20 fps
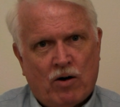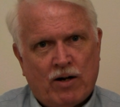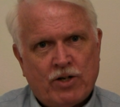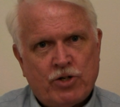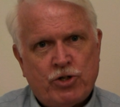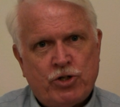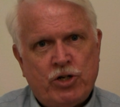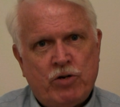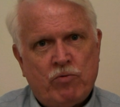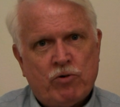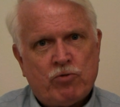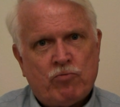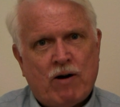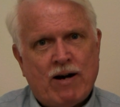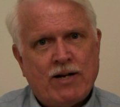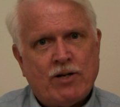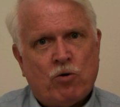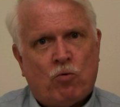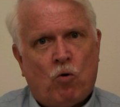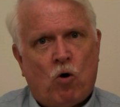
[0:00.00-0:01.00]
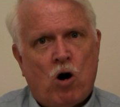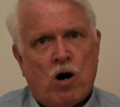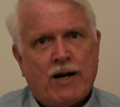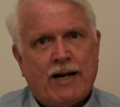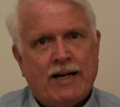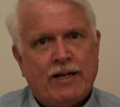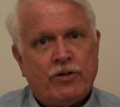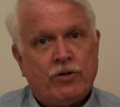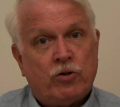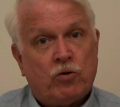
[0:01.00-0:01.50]
as she was ready to
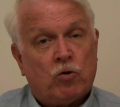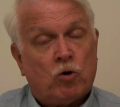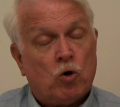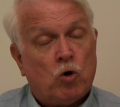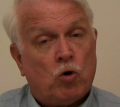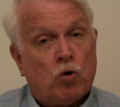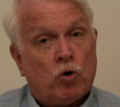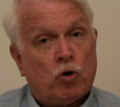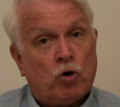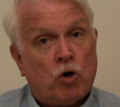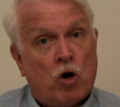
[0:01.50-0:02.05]
walk into her older